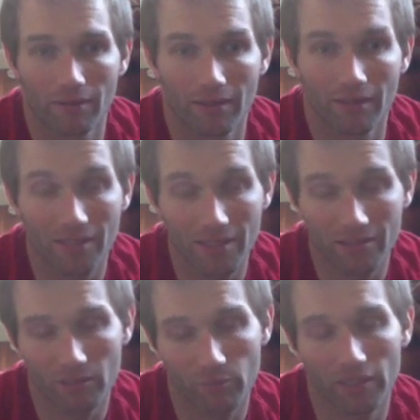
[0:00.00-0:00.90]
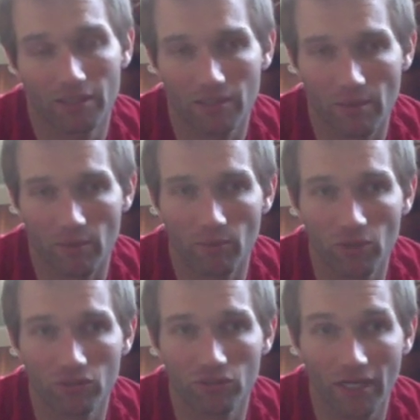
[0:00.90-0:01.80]
It tends to be that some of the
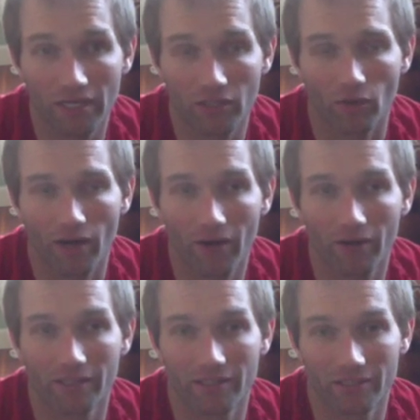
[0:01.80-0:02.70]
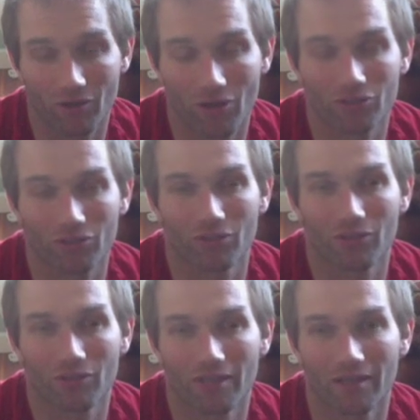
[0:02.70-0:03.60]
most tender areas are
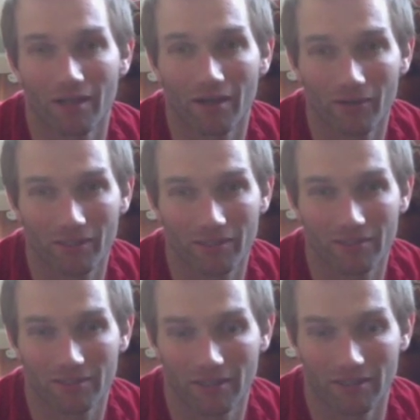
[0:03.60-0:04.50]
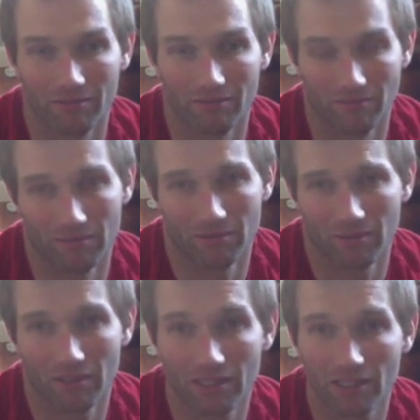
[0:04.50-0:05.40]
also the areas that
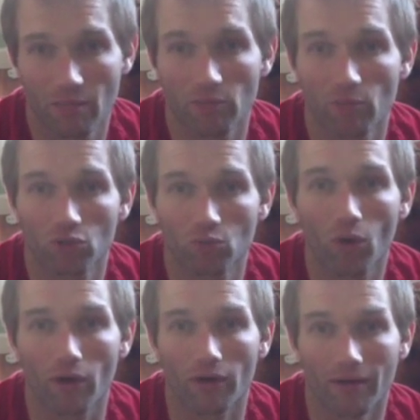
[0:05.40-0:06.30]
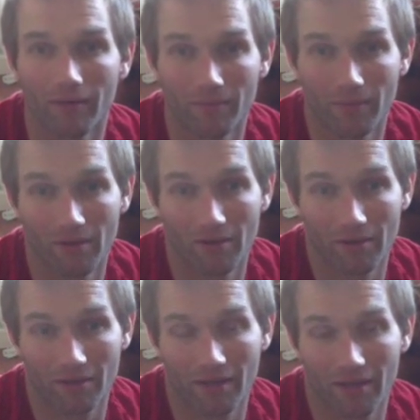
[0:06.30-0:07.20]
need some of the most work.
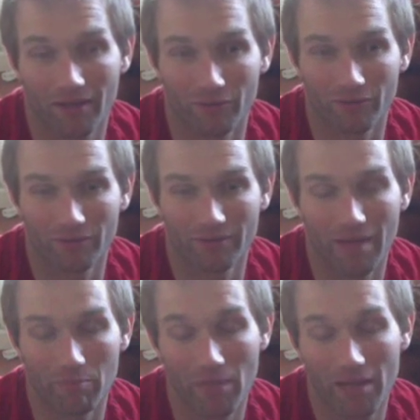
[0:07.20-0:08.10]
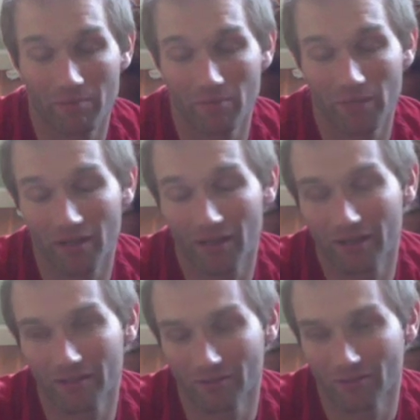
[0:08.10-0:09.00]
Now, that may
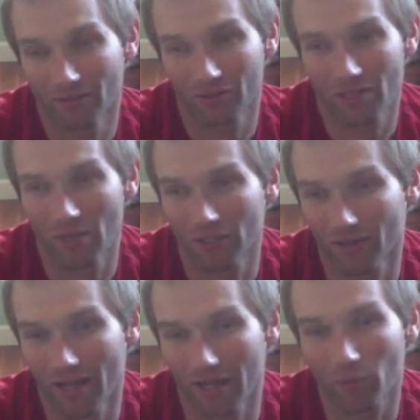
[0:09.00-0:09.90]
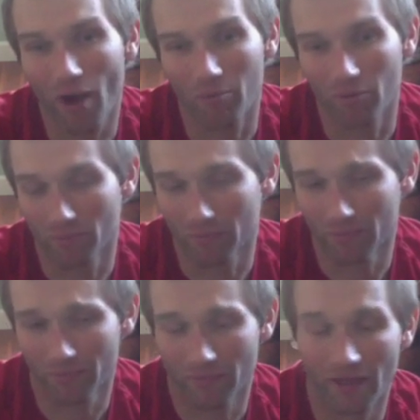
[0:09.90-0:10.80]
mean there's some underlying problem
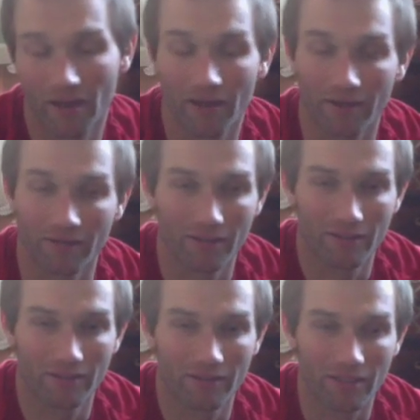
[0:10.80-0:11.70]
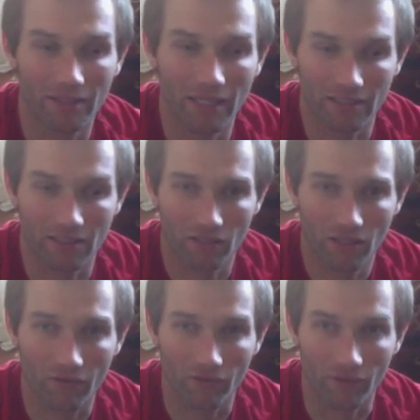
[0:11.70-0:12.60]
that needs
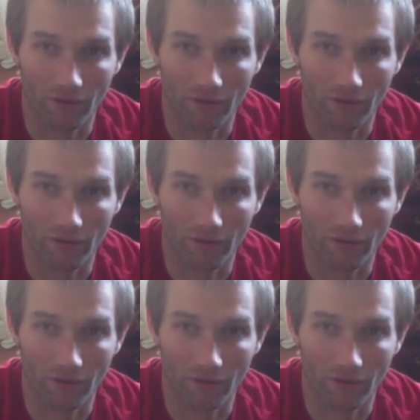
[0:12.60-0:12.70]
discovered.